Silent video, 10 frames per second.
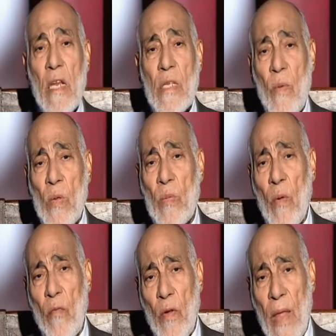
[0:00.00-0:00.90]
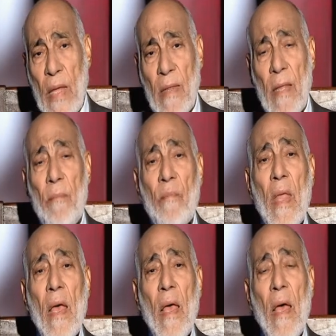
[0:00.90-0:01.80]
responsible for that.
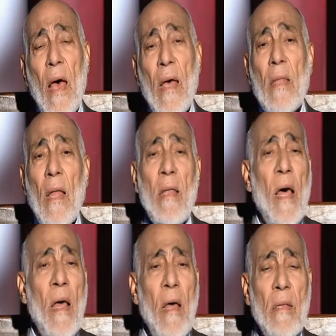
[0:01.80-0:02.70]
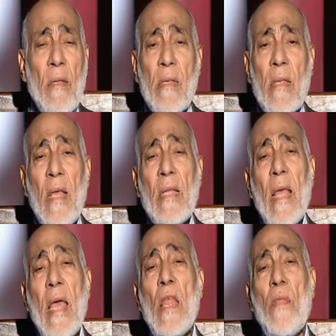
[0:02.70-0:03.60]
And Allah doesn't get
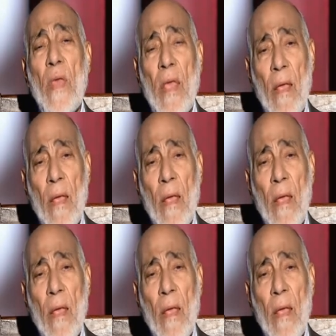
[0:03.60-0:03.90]
anything